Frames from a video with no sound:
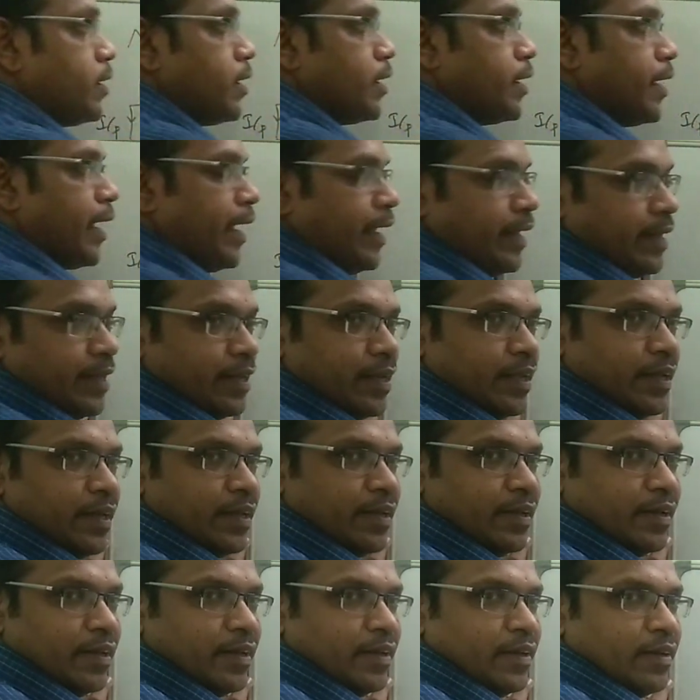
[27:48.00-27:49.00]
current
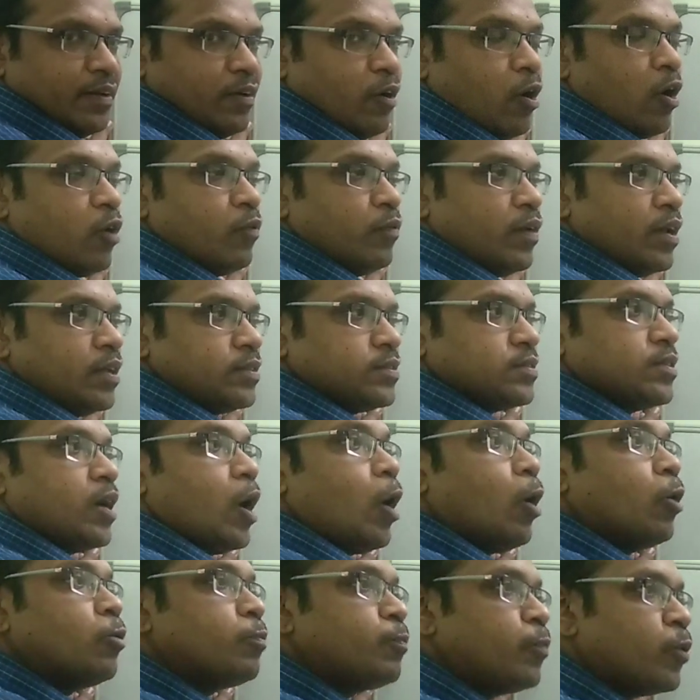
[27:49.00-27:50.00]
gain,
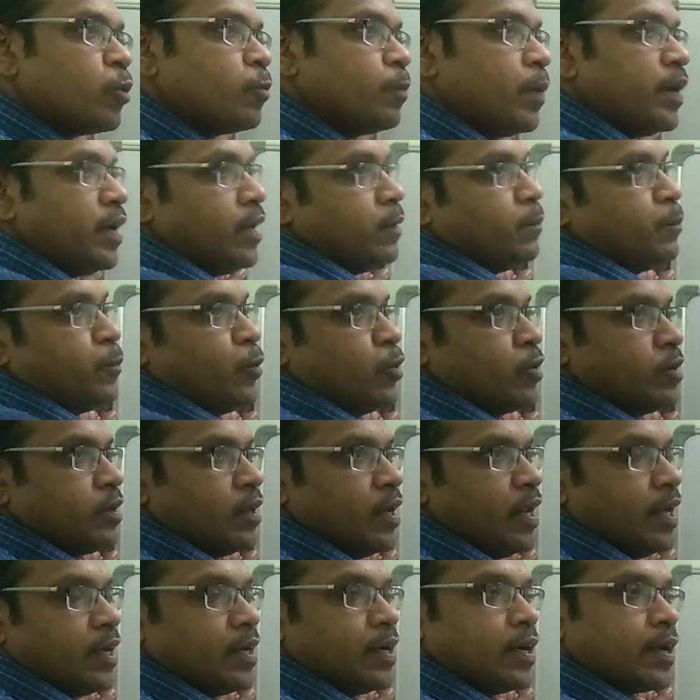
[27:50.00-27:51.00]
always output by
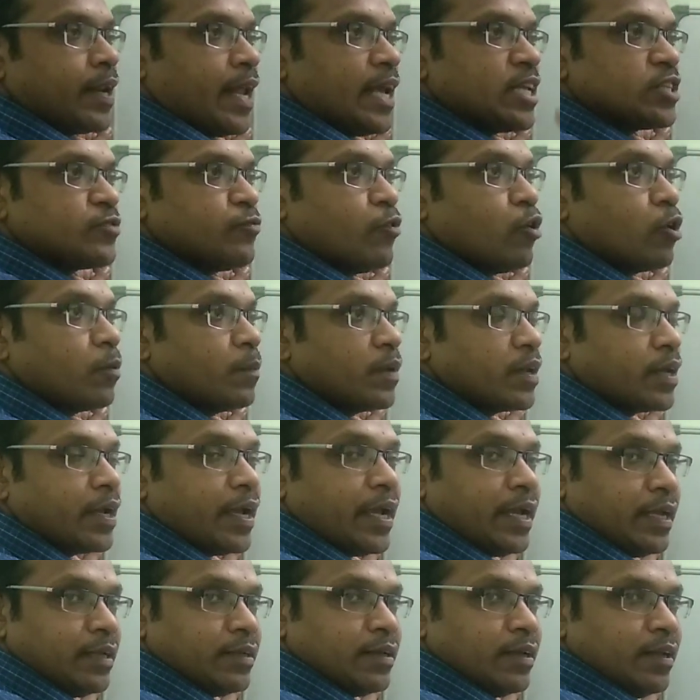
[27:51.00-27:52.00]
input, like
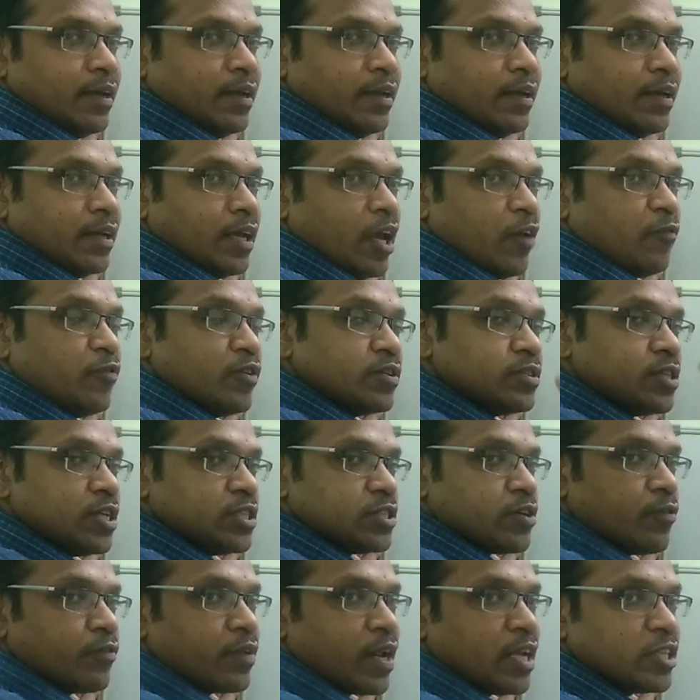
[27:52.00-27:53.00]
transformer gain,
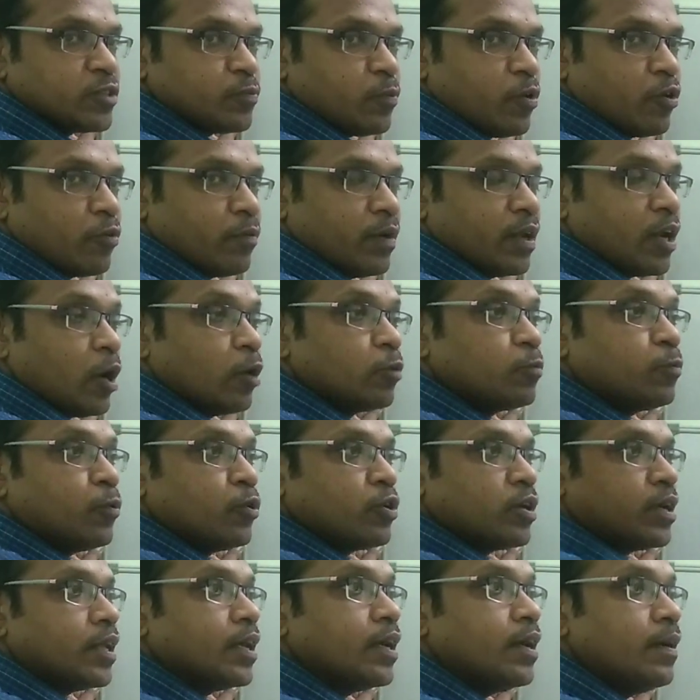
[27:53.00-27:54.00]
efficiency of transformer,
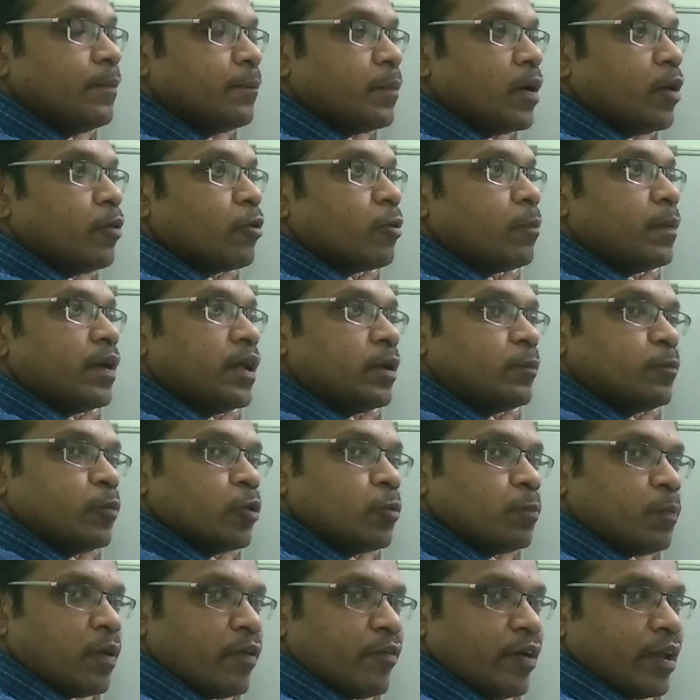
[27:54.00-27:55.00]
output, power
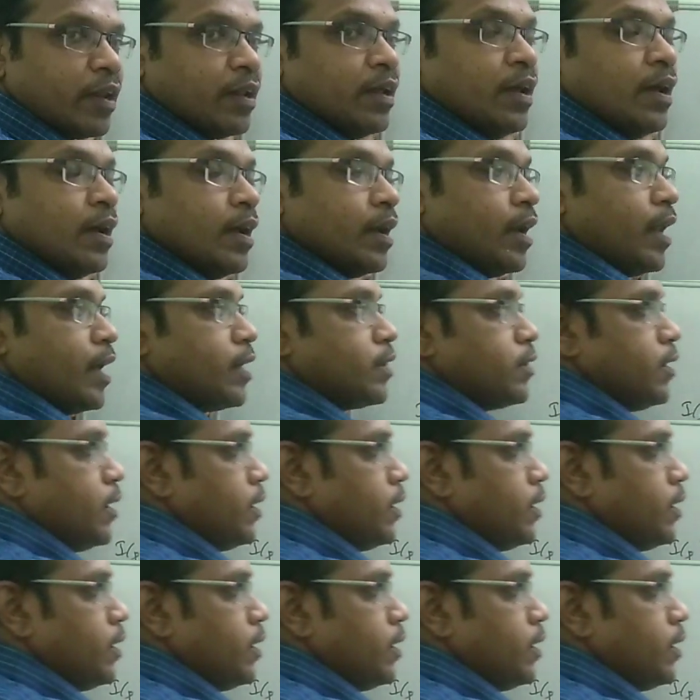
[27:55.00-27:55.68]
by input power,